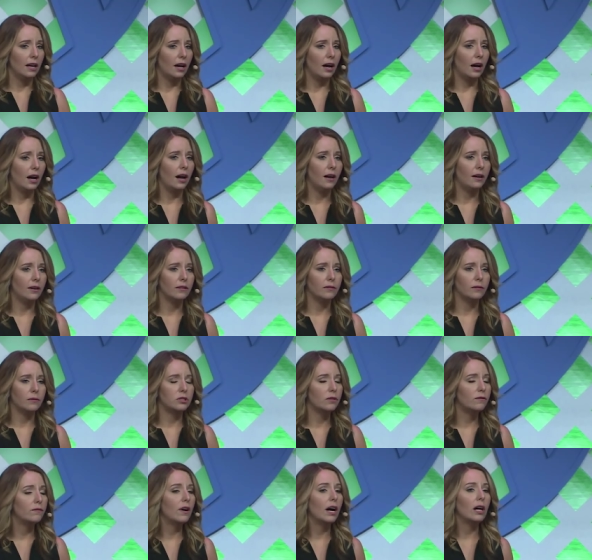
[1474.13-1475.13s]
uh,
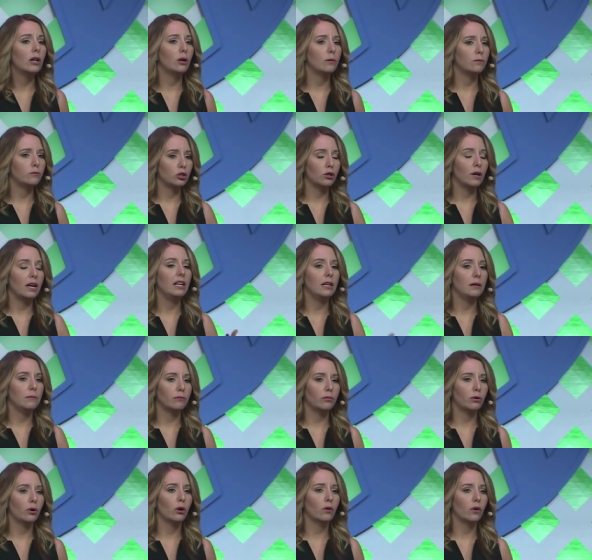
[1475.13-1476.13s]
develop training
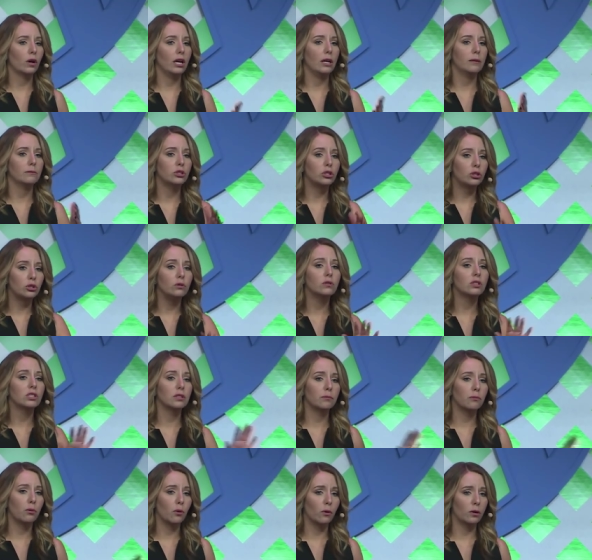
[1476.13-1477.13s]
programs to
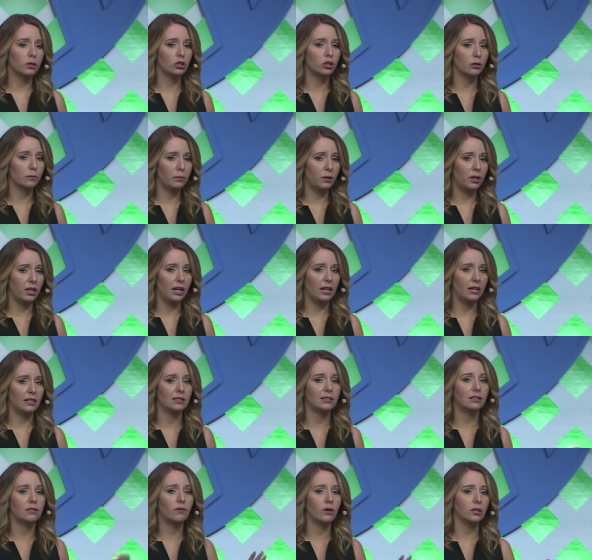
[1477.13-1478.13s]
support your
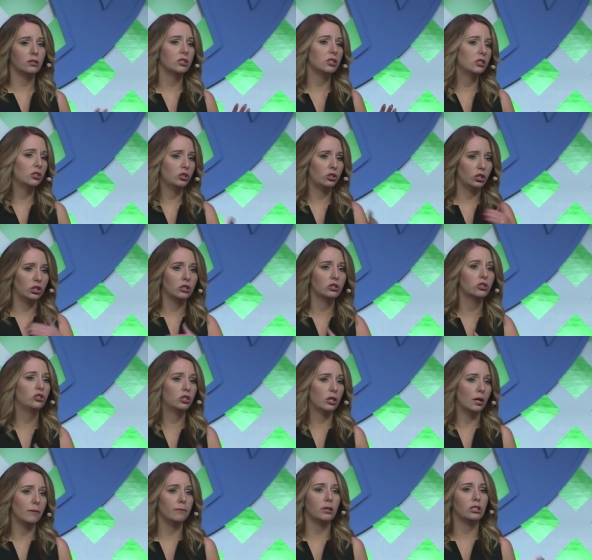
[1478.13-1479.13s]
plans versus just
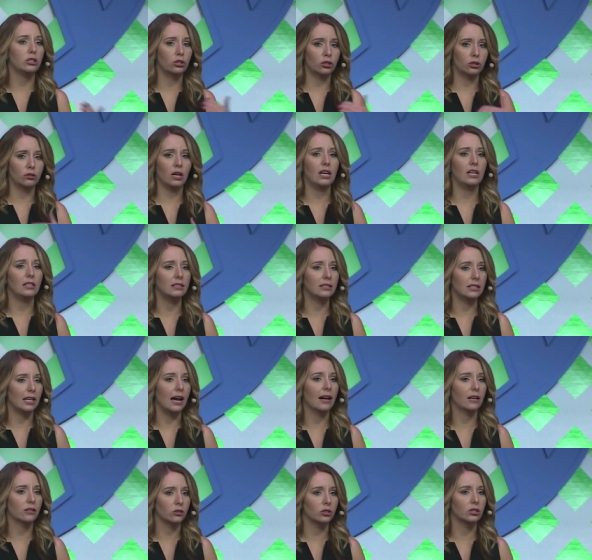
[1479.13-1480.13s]
jumping straight into
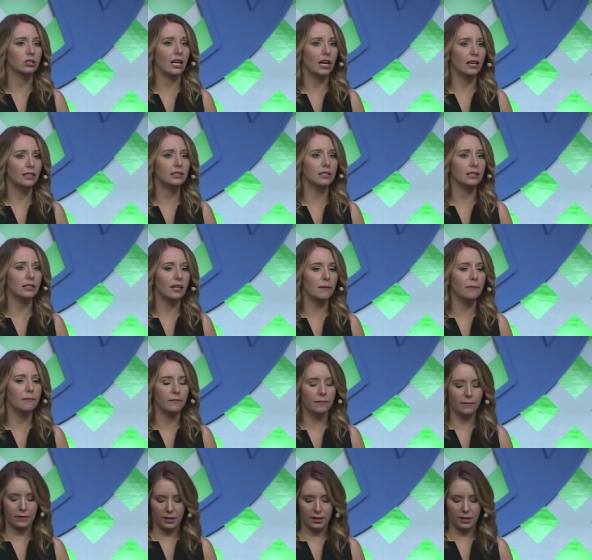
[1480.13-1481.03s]
exercising them.